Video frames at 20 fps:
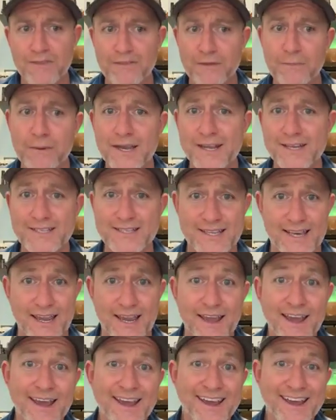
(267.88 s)
The biggest
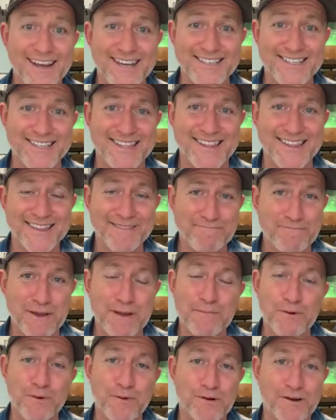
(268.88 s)
thing is
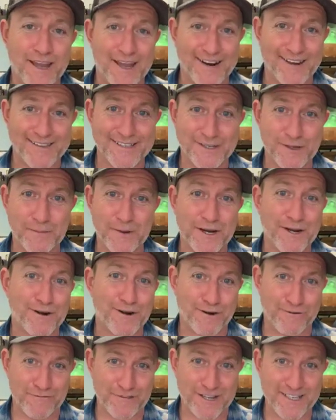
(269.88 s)
people will get a little bit
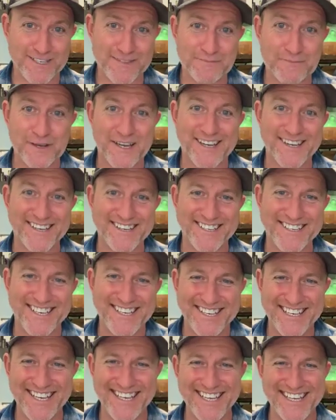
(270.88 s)
nervous because
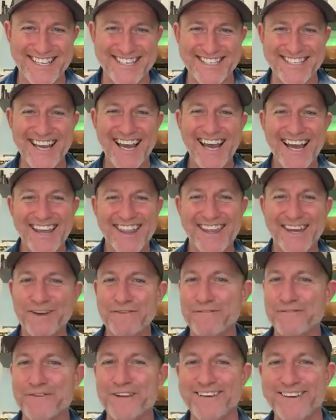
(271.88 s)
they
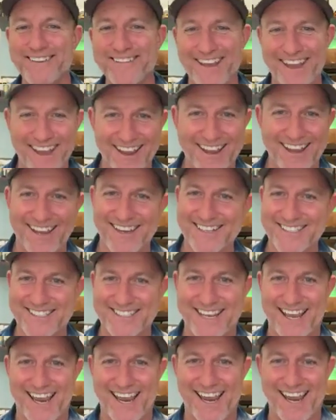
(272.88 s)
feel like
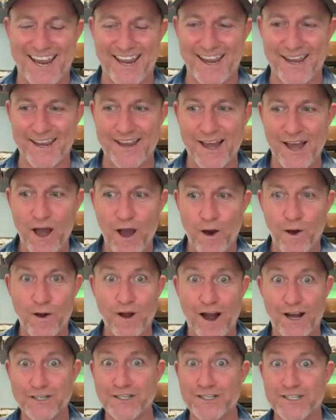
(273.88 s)
it's oh
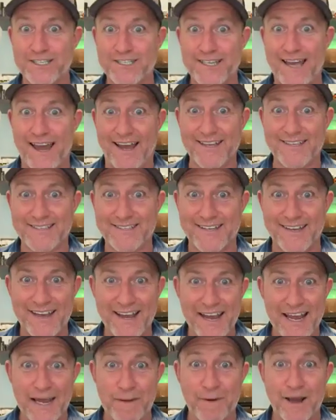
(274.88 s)
gosh, it's a test.
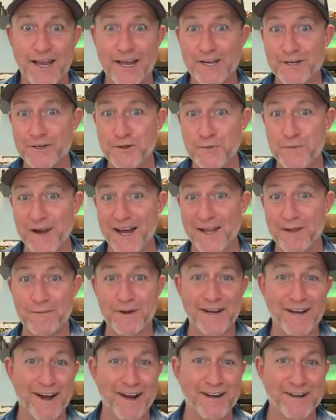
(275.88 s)
Am I going to do well? Am
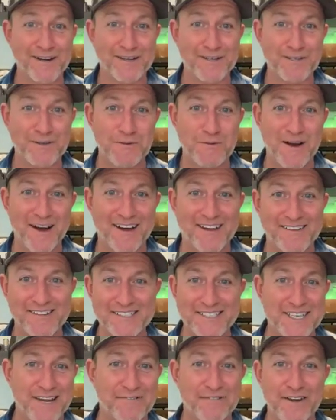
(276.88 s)
I not going to do well?
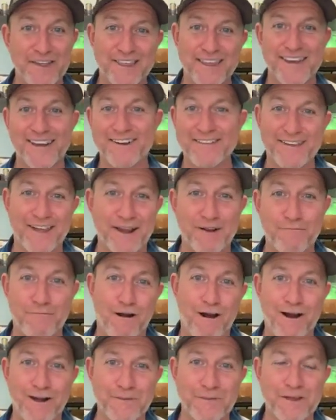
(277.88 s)
Is everything like
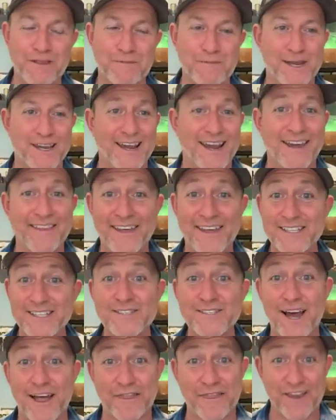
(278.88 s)
wrong with me? And
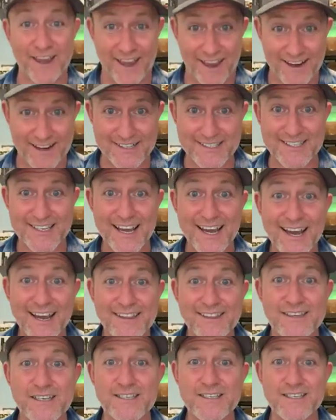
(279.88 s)
that's not the case.
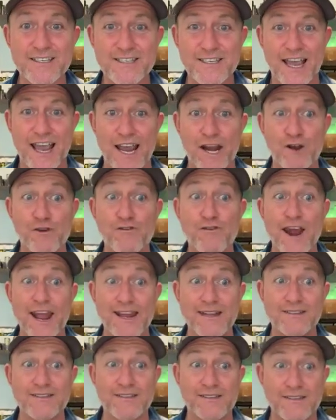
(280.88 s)
This is a
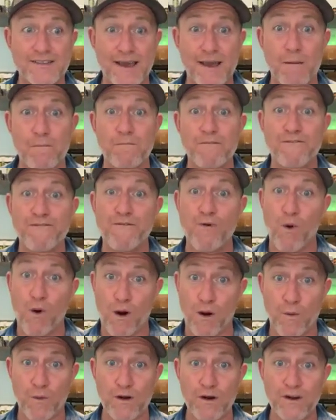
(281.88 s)
great step
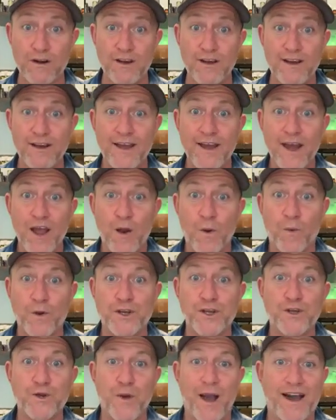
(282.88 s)
forward
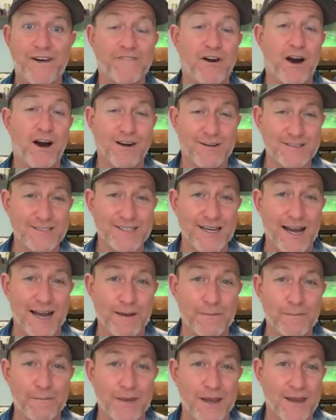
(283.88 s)
when you have a hard
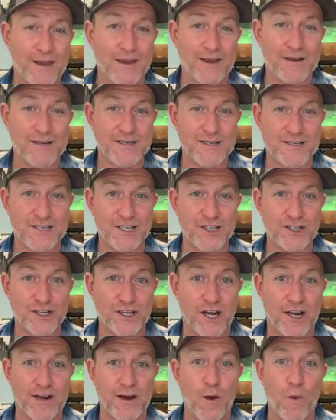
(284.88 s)
time making a
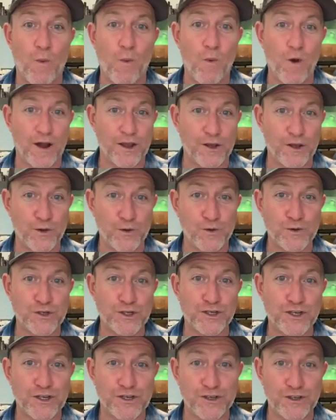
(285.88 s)
decision on what you
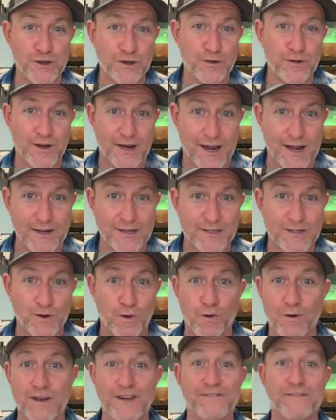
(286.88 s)
should do next
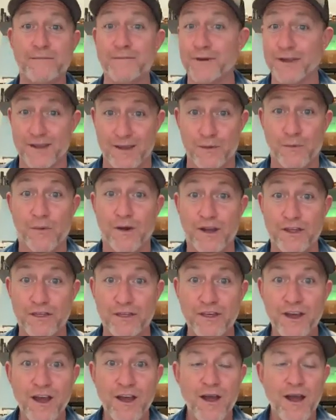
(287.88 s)
or even begin
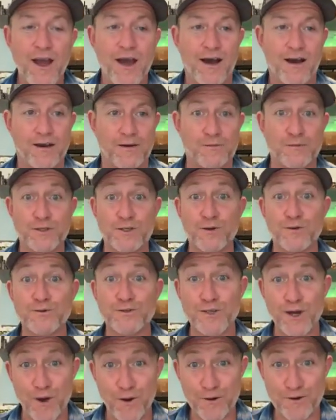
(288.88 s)
with. So
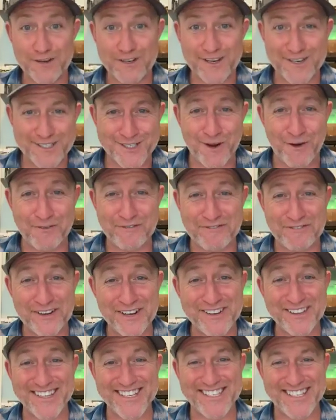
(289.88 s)
don't
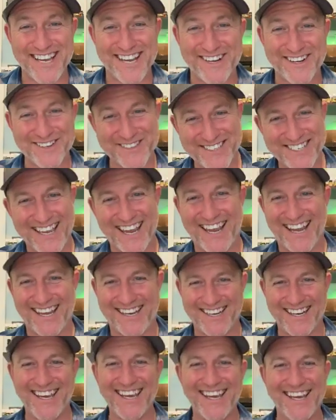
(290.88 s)
fear the Zyto
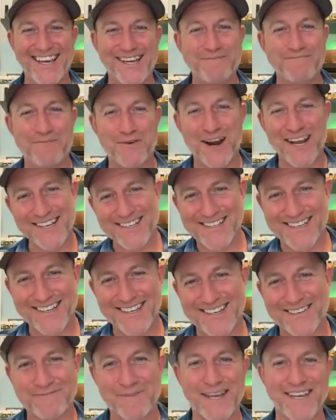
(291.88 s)
scan. Embrace
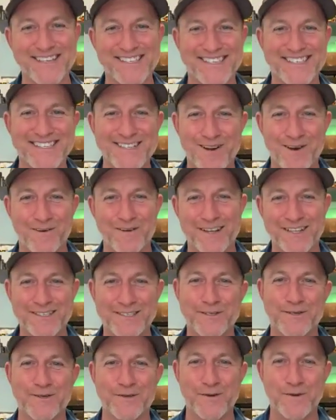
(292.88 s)
it because it's going
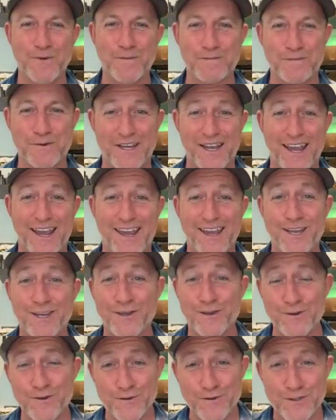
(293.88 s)
to be a
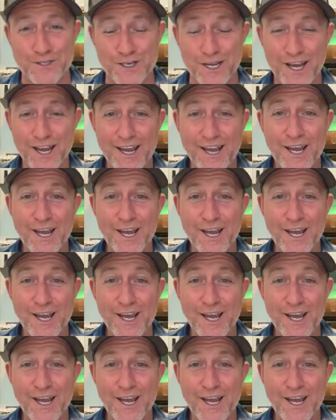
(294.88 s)
huge